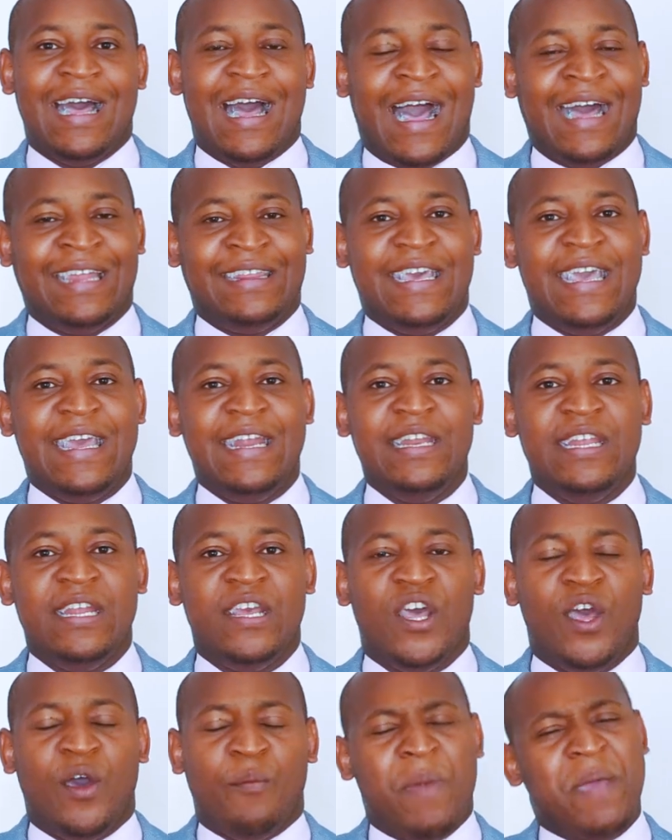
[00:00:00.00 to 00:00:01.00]
and
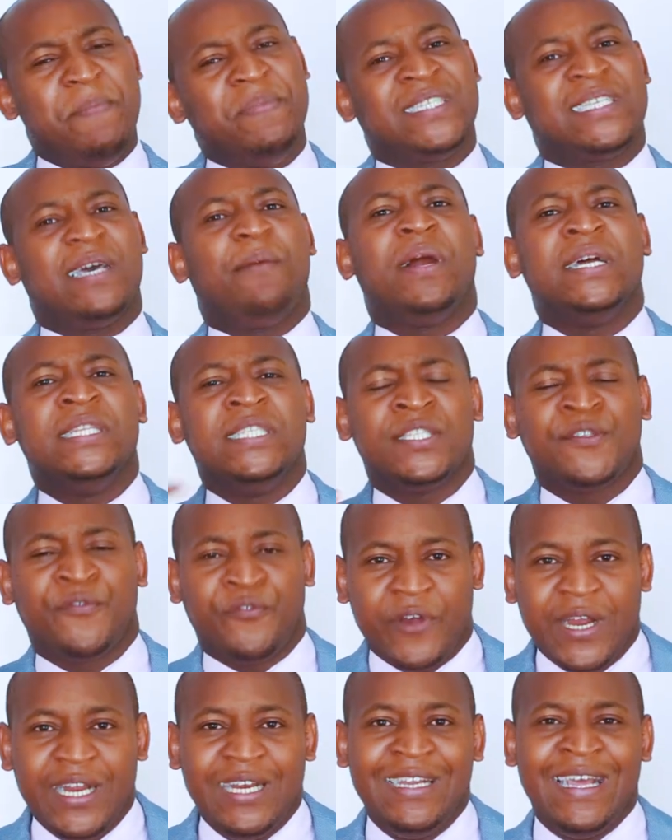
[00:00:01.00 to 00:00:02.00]
then maybe someone is
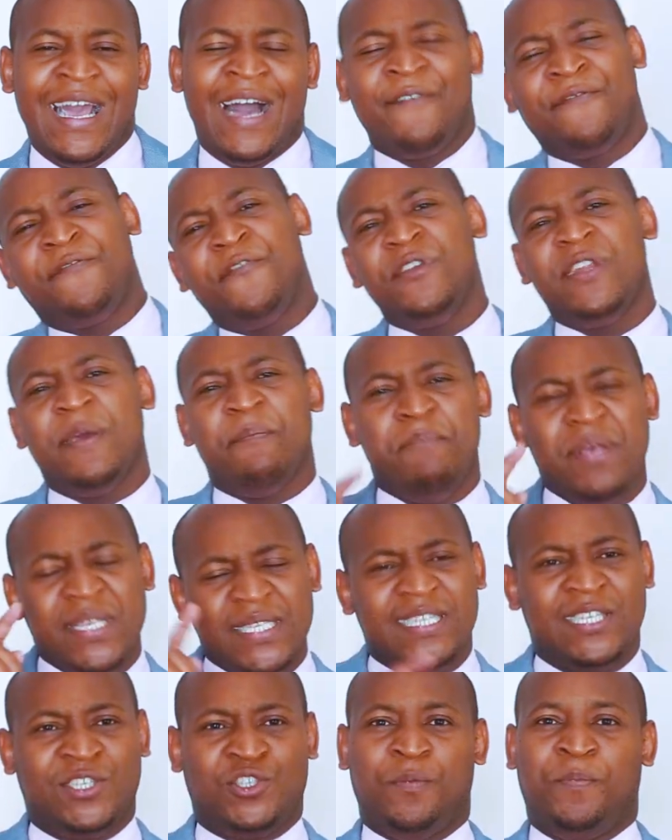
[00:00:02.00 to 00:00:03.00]
friendly, afford a
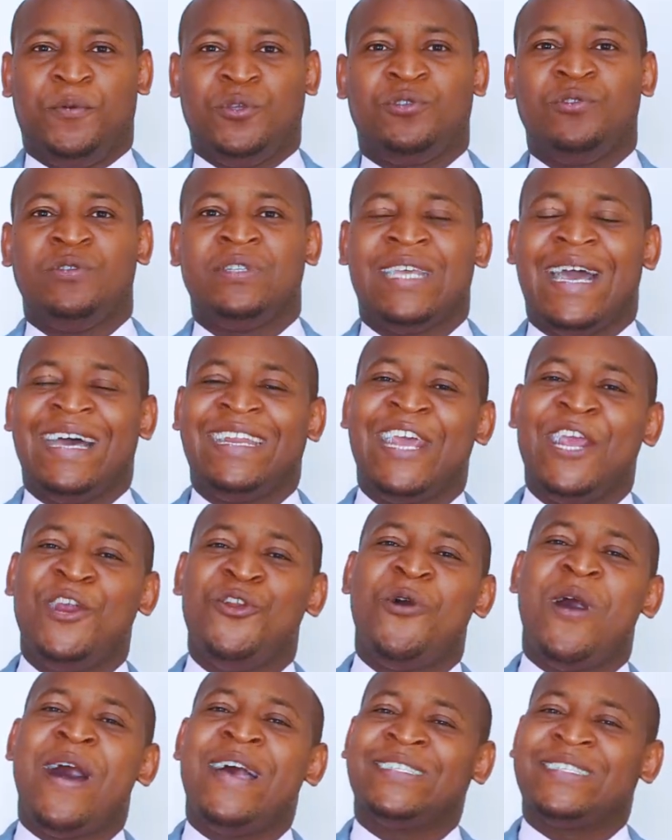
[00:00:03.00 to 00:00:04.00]
business opportunity, and I
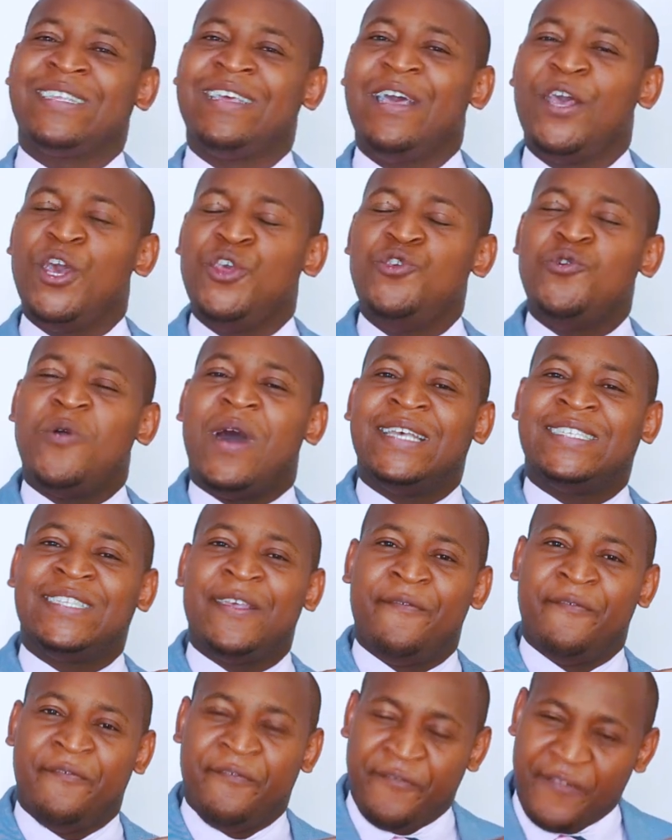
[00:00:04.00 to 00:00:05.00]
know as you as
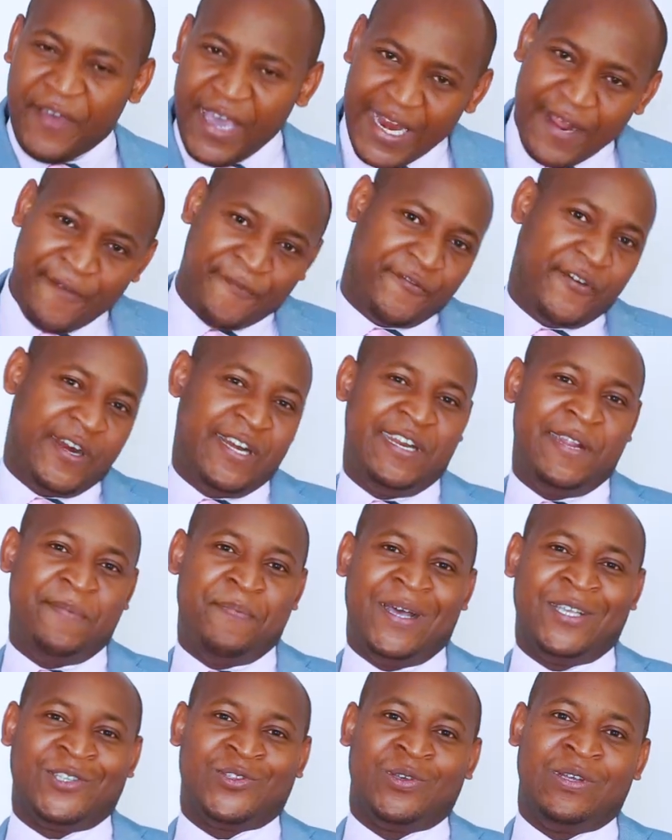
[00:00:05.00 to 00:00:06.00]
a very friendly
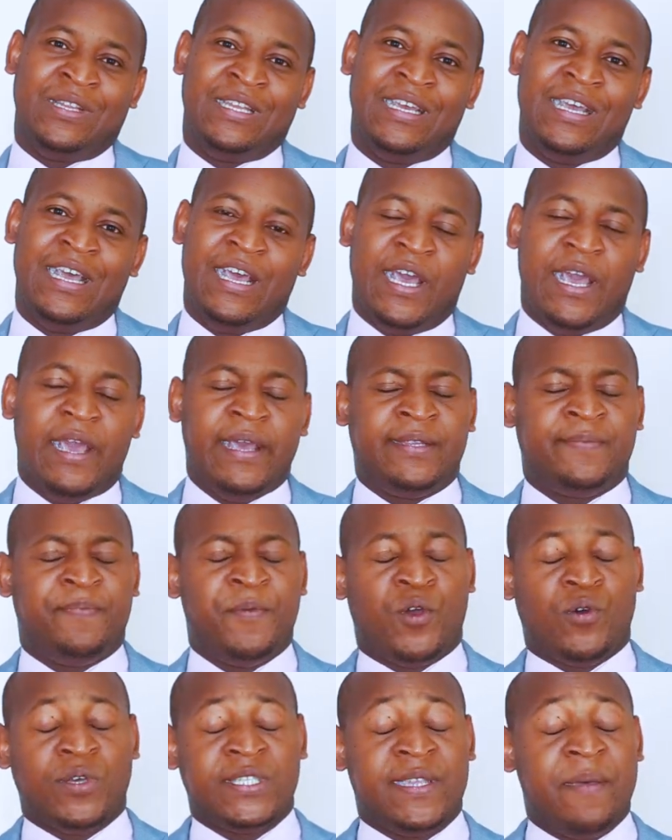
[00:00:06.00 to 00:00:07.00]
person, it's
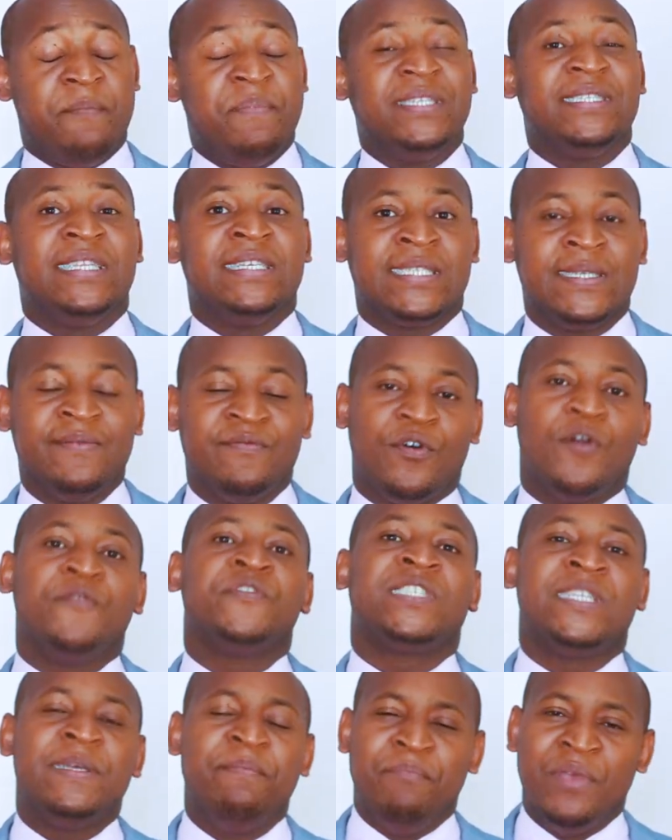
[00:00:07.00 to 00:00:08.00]
because the business
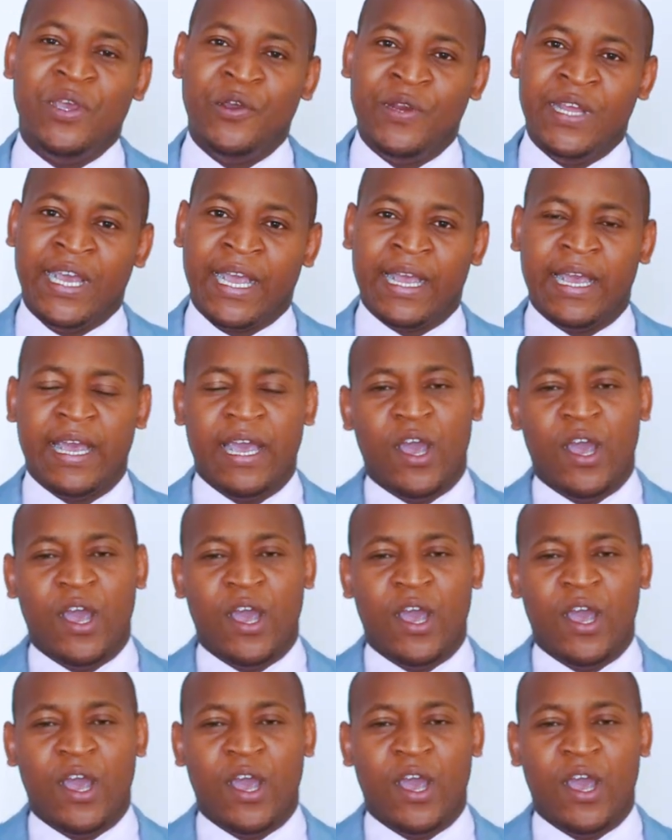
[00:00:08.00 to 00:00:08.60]
involves team building.